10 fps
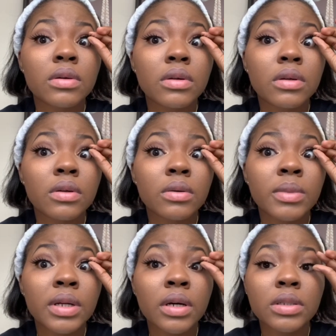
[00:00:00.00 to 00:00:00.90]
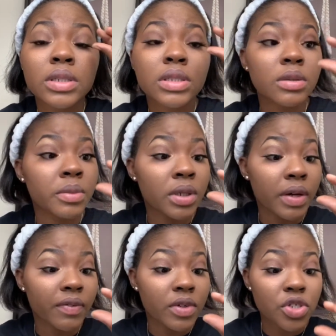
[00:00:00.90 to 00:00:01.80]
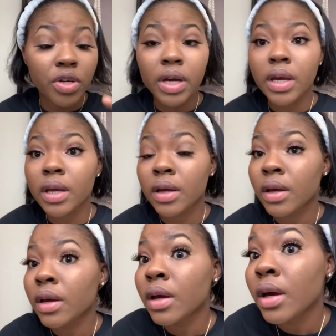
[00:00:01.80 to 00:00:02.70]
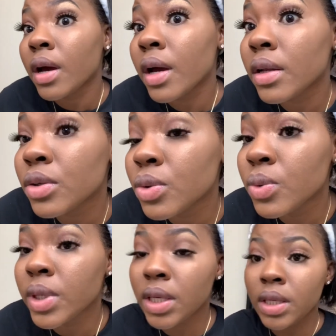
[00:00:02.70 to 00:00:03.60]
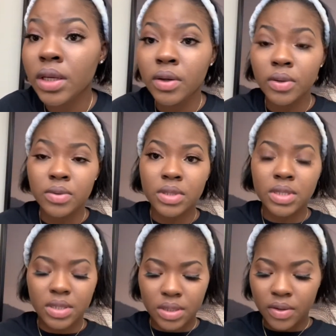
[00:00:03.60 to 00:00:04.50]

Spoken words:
you know, my doctor tell me you have to try and do Kegels.